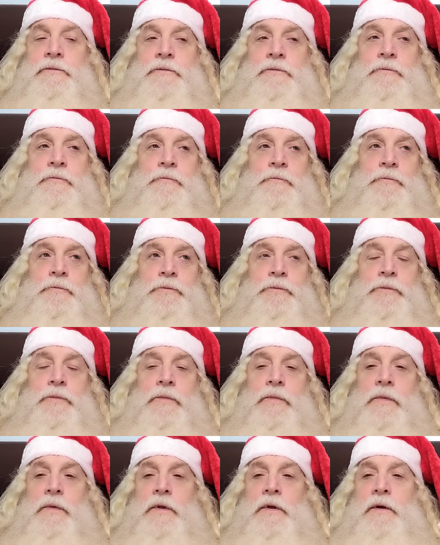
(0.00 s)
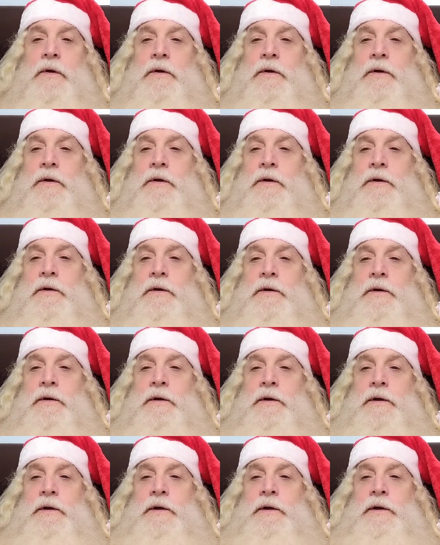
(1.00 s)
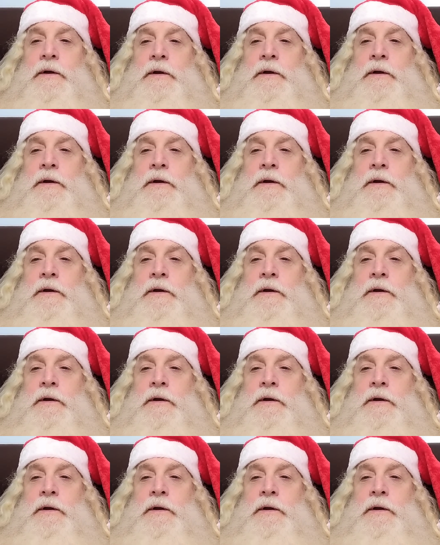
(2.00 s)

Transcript: No one is speaking in this clip.